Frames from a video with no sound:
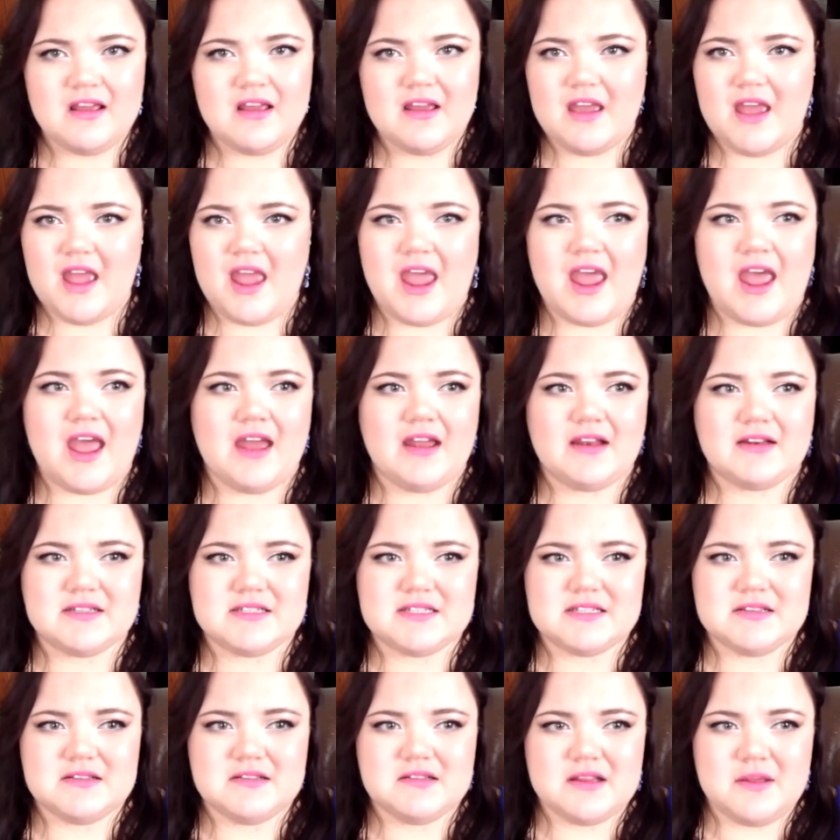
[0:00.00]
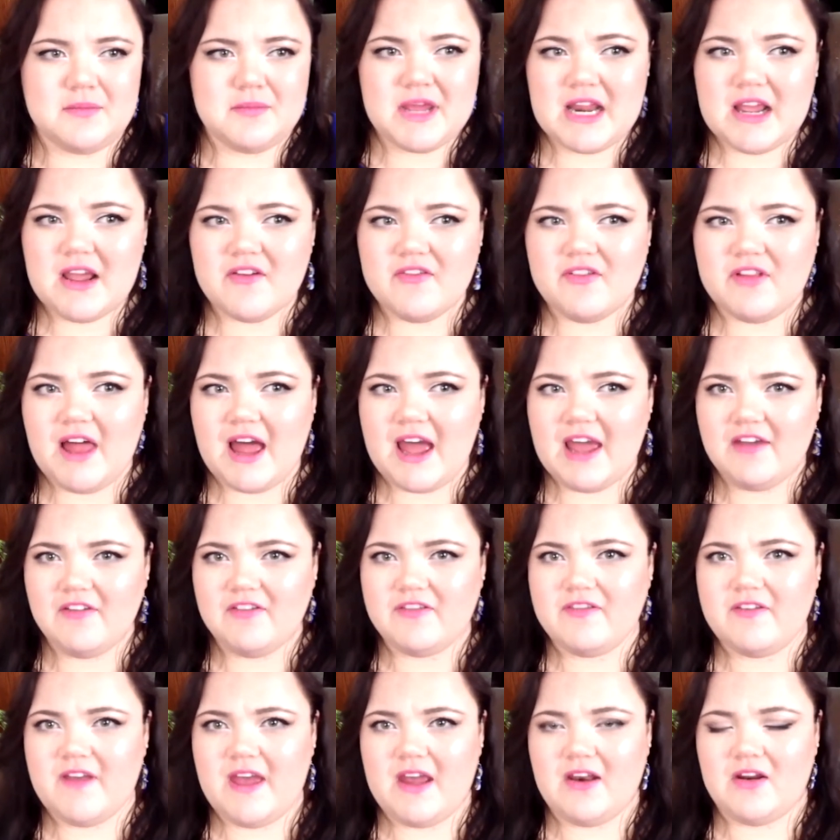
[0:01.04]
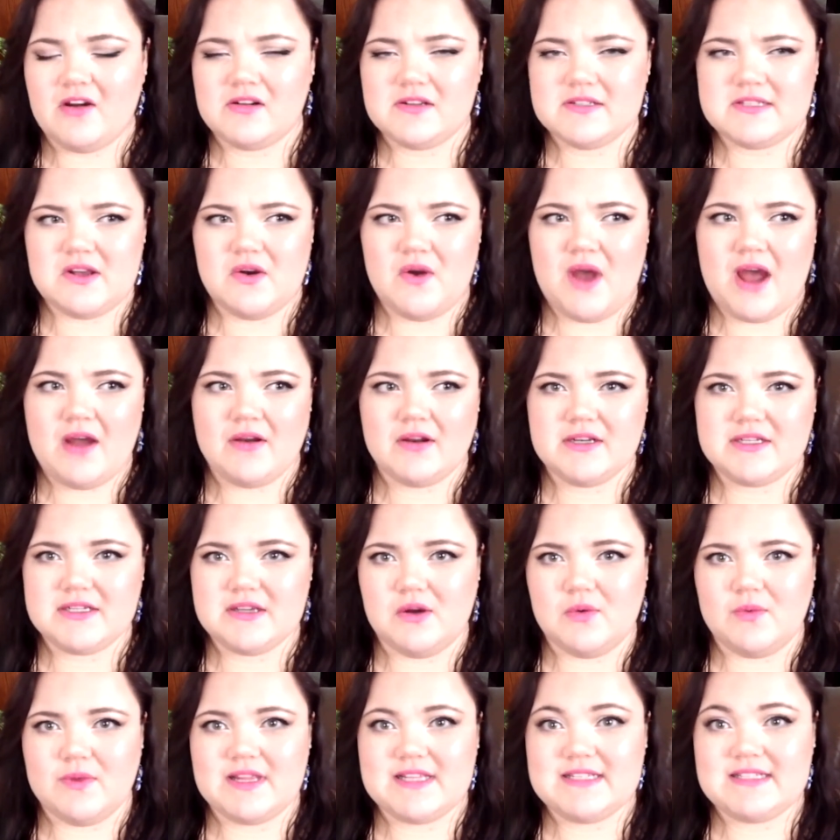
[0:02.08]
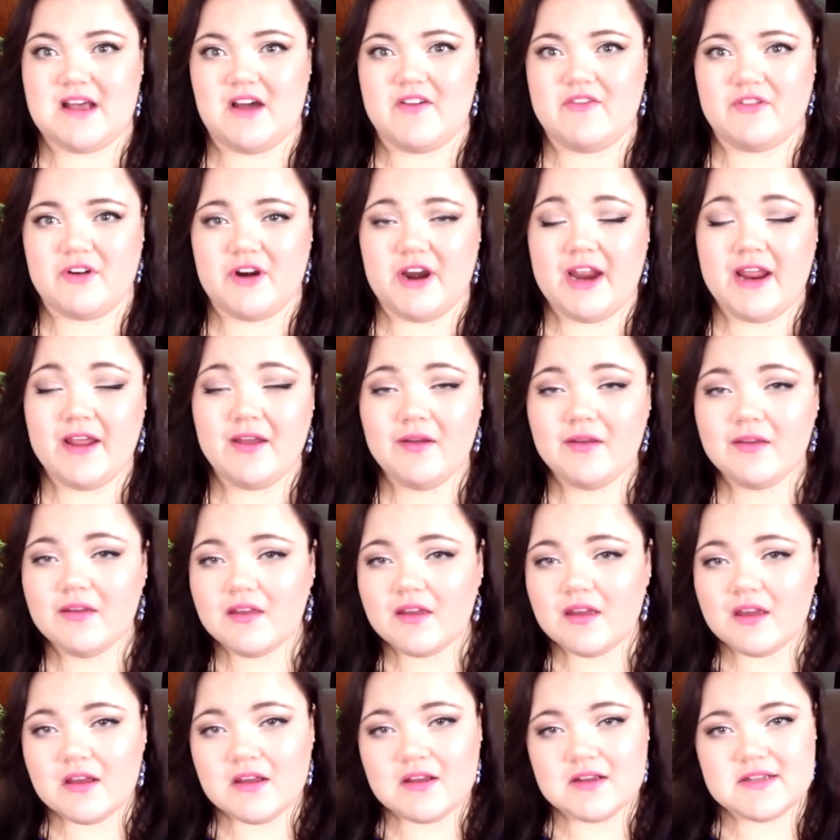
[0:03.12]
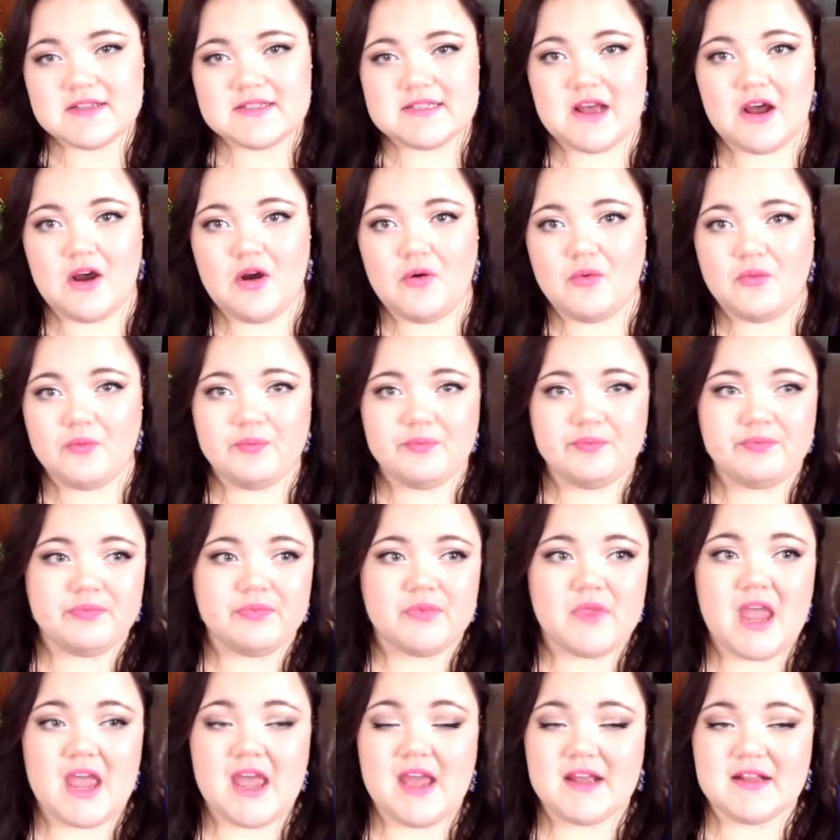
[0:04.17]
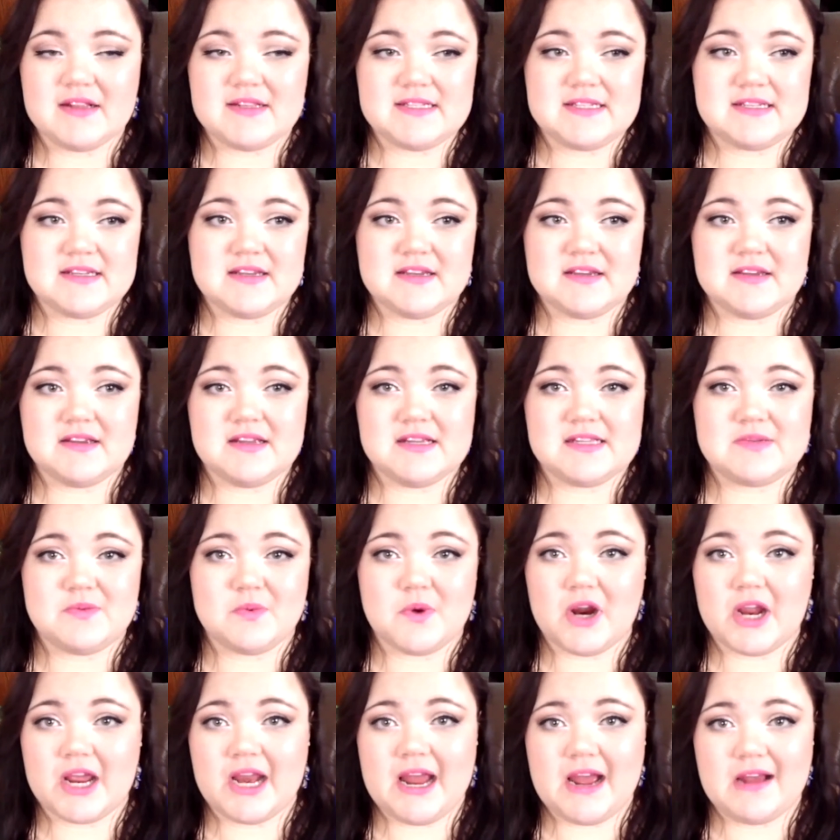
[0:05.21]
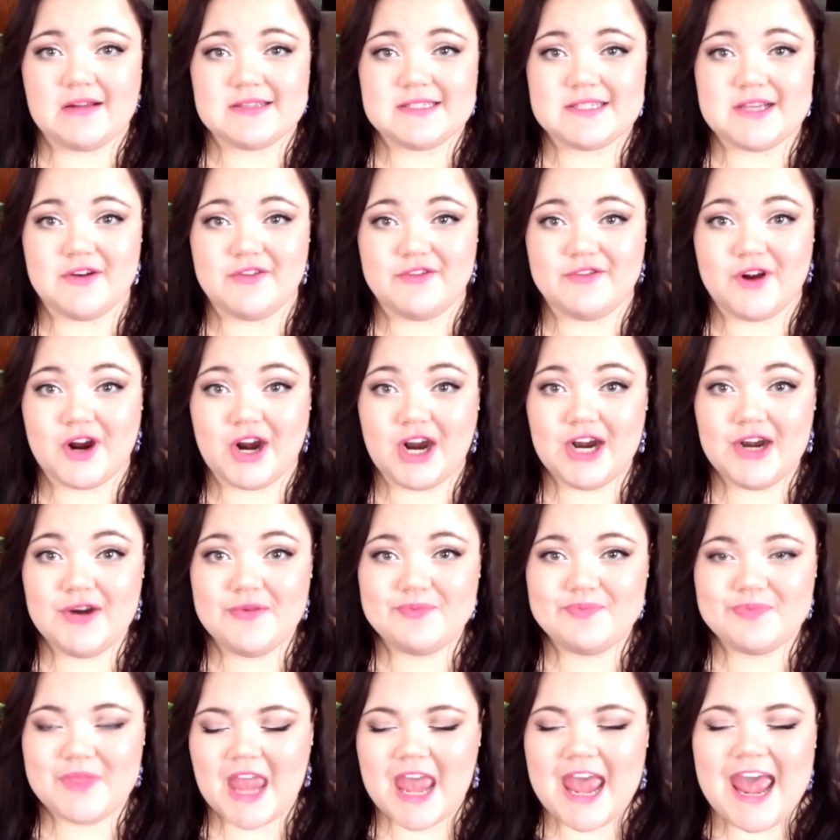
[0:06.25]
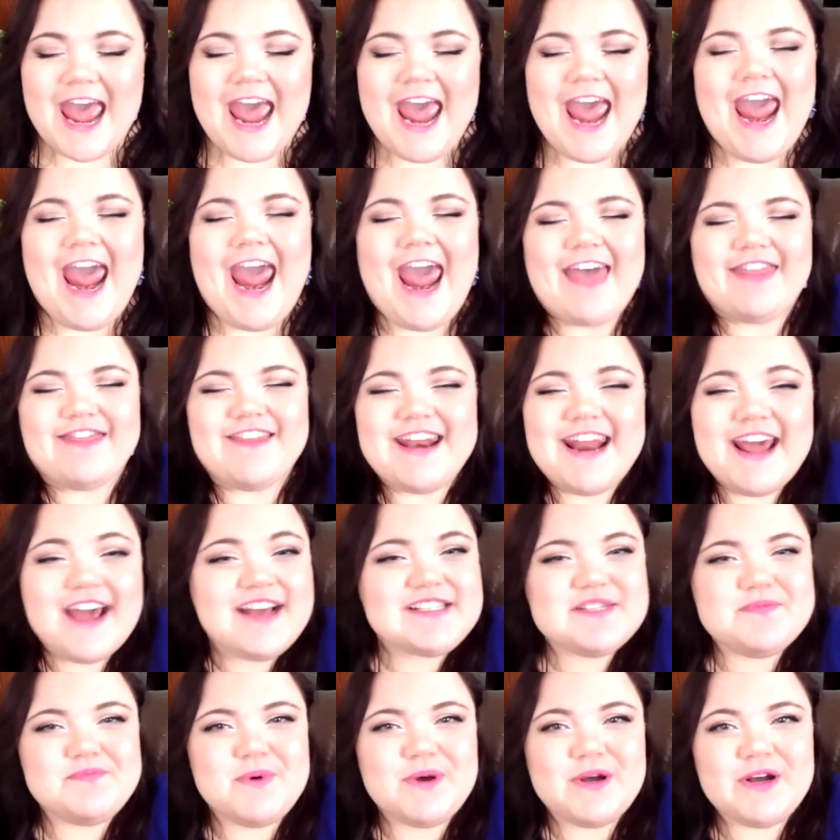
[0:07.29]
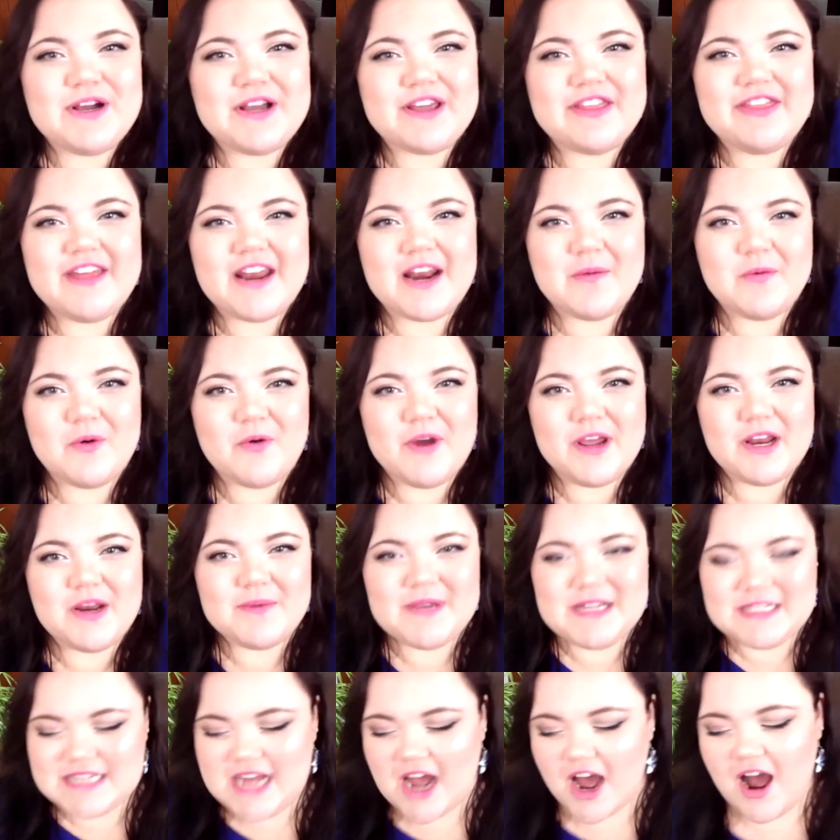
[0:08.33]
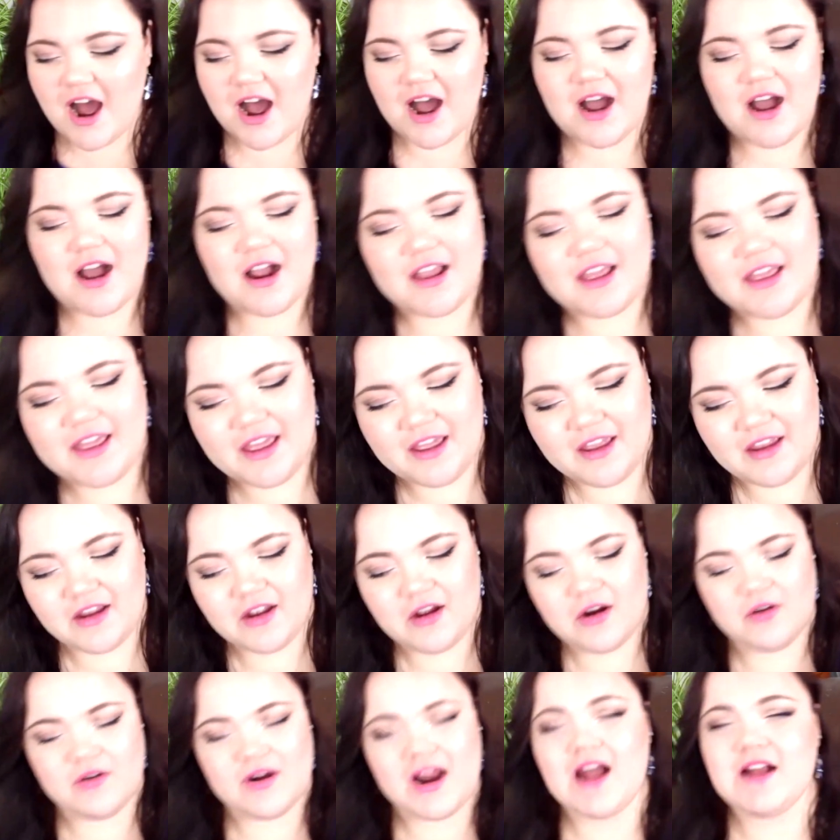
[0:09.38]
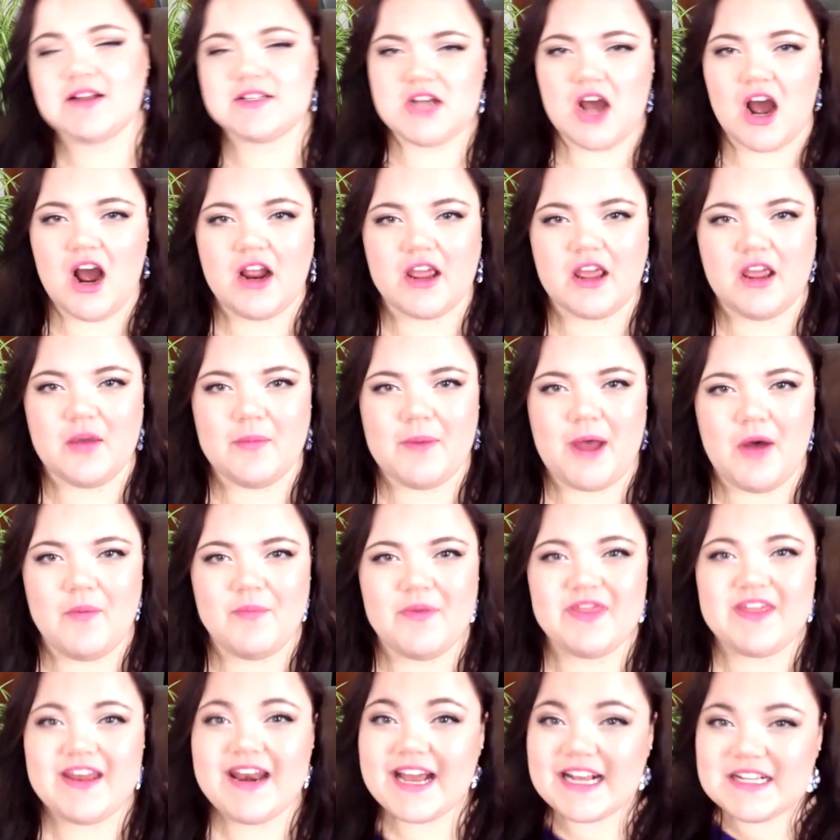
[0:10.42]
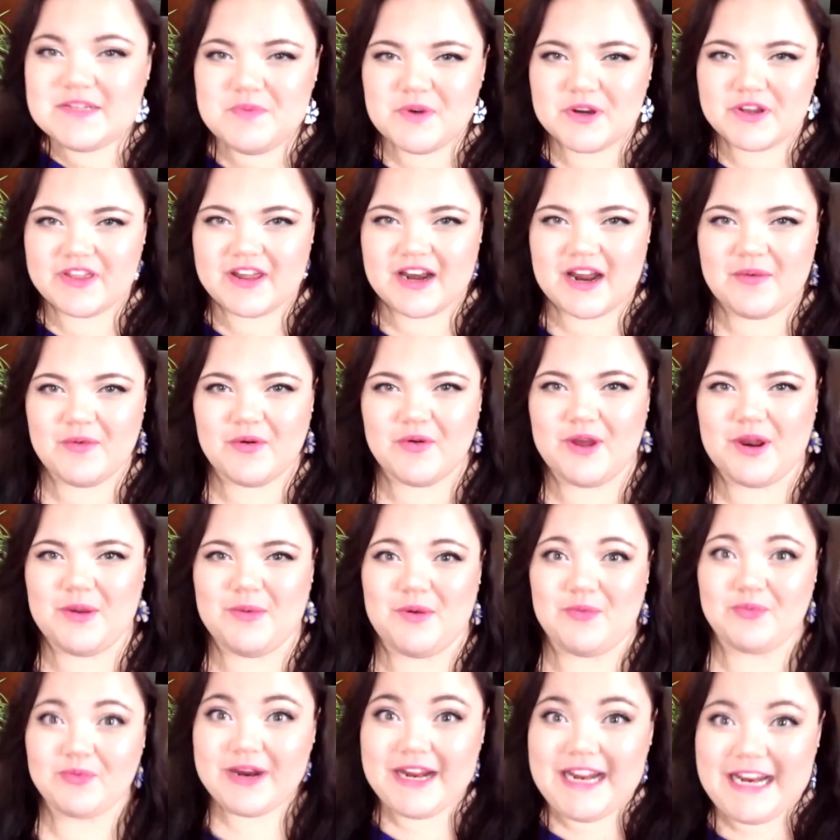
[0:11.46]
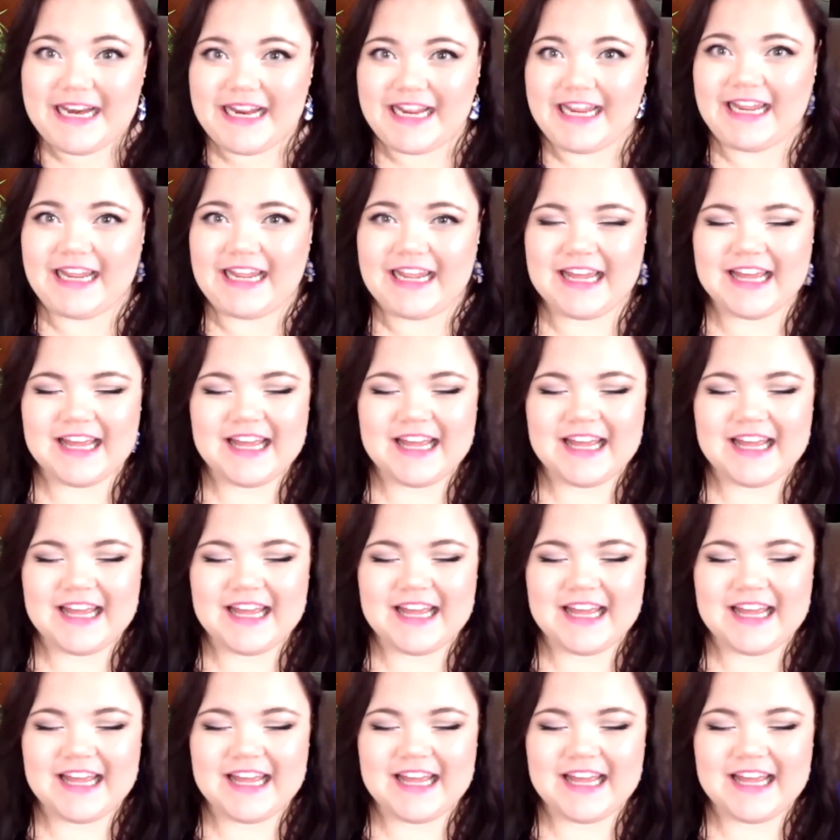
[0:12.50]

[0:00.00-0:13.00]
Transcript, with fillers: and the meaning of life and also how to deal with suffering. So it's it's working out so far. And the next book that I'm going to be talking not talking about, but the next book that I'm going to be reading